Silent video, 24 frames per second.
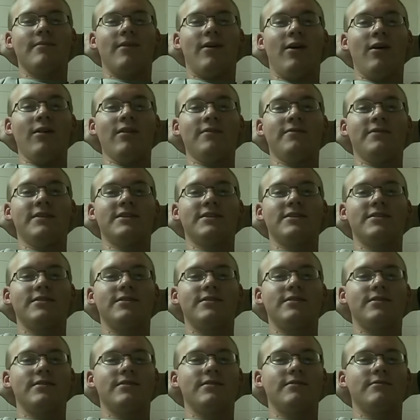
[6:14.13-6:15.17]
all of
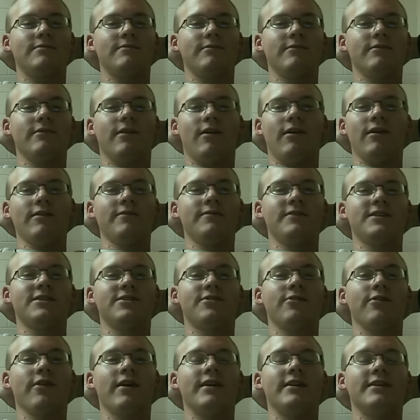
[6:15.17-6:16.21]
this
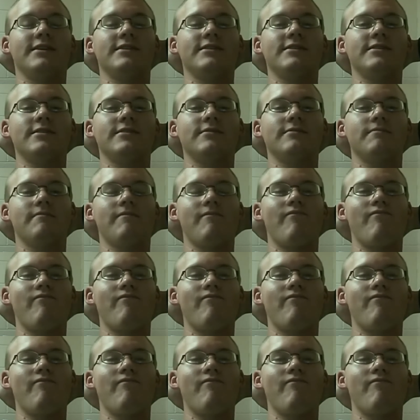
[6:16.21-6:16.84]
greatness,